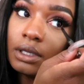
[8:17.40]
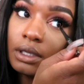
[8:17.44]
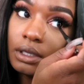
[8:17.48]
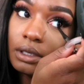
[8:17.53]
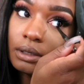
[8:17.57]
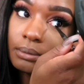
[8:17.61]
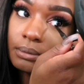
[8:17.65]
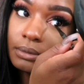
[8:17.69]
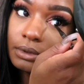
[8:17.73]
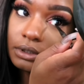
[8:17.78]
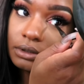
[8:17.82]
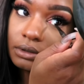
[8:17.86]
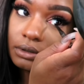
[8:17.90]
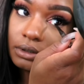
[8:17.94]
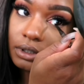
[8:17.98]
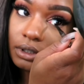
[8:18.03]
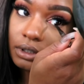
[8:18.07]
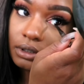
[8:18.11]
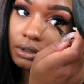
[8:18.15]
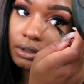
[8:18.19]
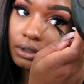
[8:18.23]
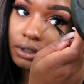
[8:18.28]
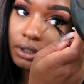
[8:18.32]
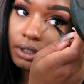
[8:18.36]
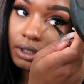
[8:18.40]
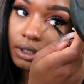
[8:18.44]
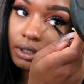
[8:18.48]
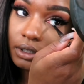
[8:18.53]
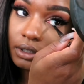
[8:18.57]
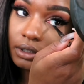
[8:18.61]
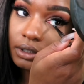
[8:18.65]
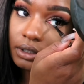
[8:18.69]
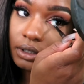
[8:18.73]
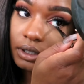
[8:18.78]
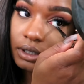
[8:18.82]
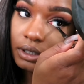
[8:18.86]
Let me do that on the
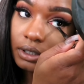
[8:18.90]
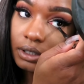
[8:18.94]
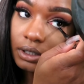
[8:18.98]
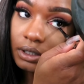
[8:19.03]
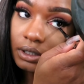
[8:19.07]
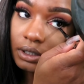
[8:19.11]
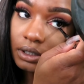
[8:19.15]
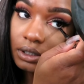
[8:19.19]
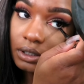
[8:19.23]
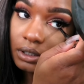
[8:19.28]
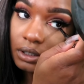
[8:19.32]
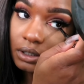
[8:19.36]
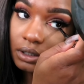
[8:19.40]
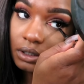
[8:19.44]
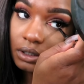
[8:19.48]
other side.